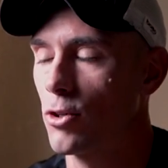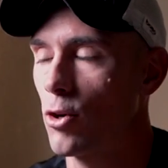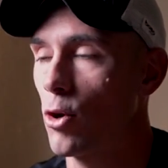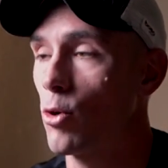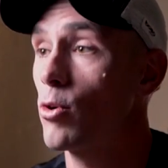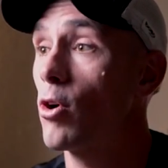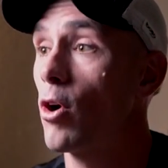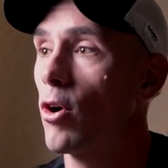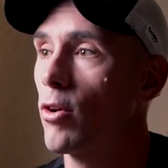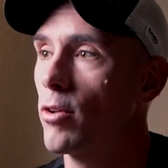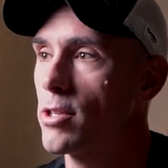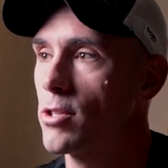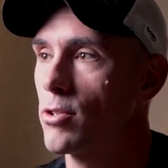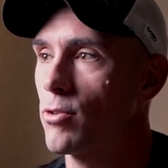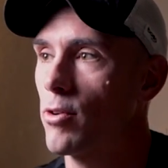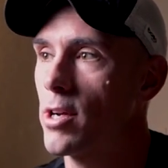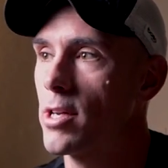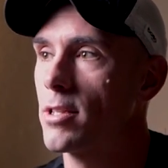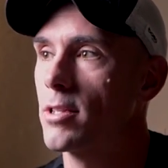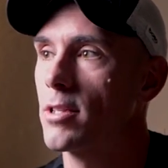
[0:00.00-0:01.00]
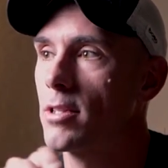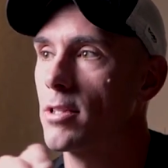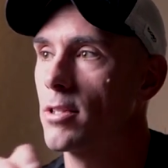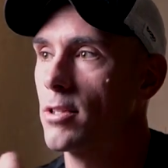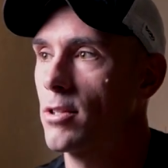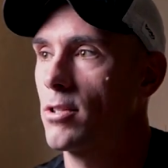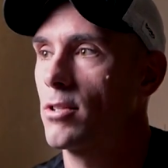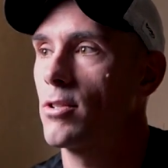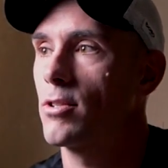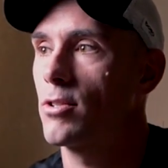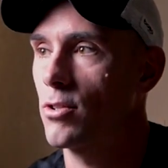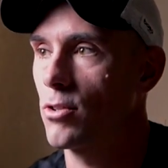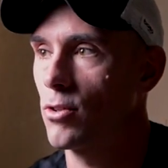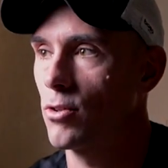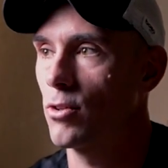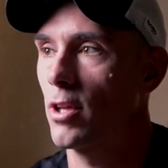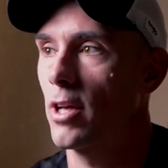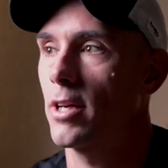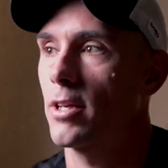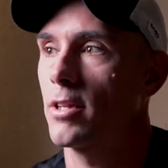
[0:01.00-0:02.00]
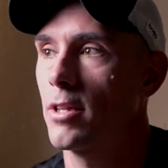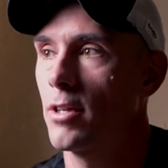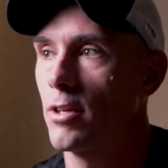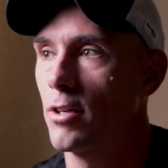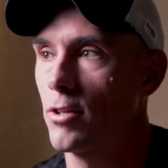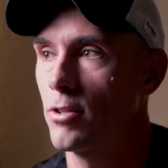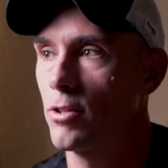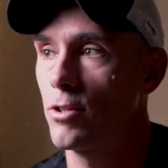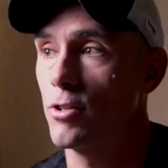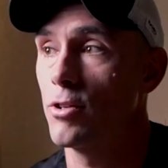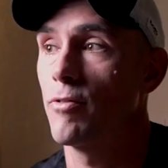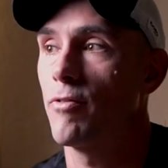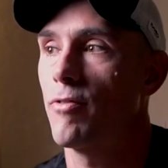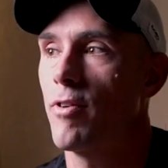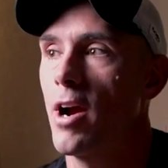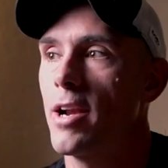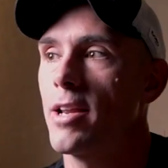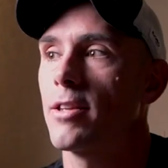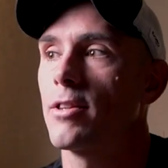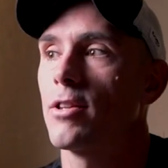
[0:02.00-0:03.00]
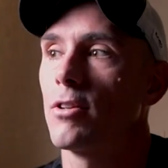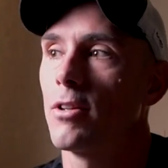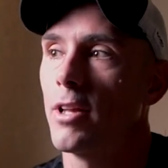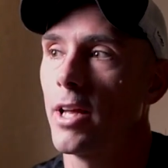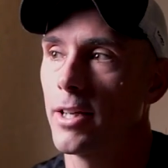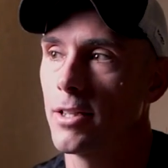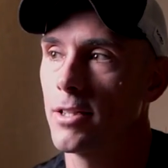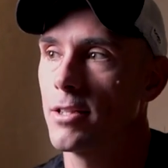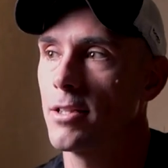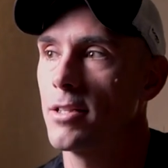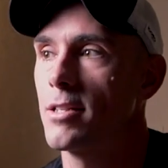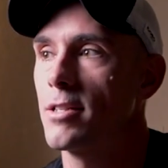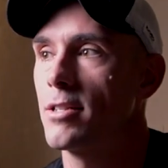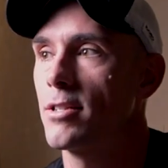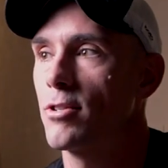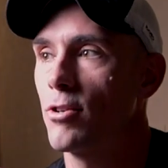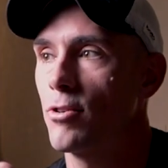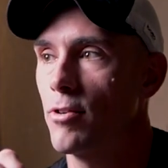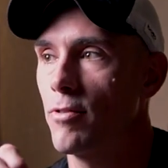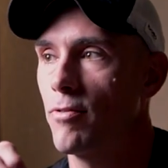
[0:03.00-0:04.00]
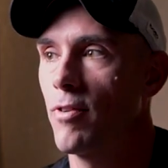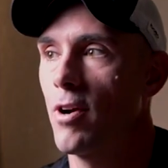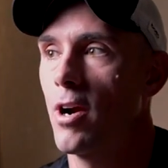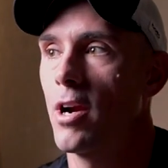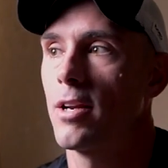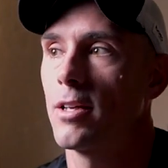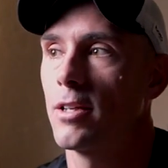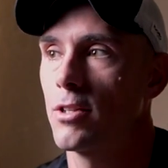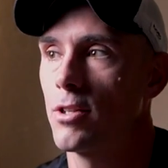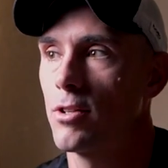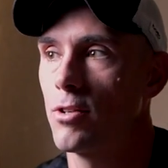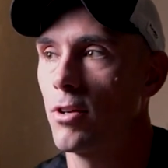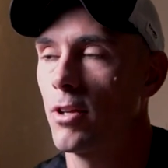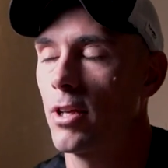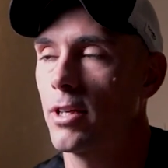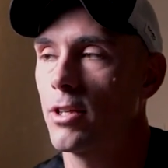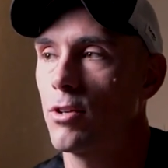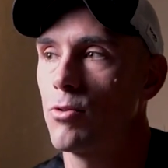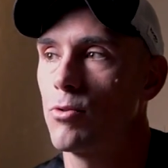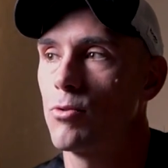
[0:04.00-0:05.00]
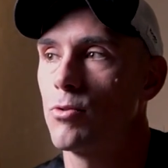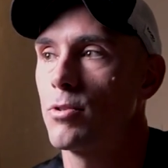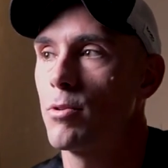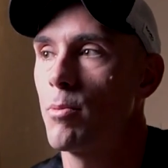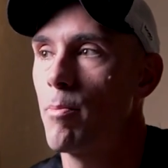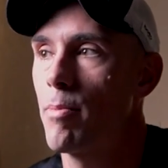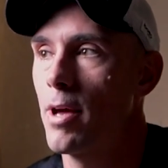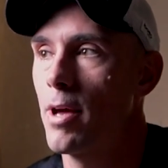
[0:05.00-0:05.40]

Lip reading: go to all these races, so like they're defining their legacies, they're defining, you know, like who's the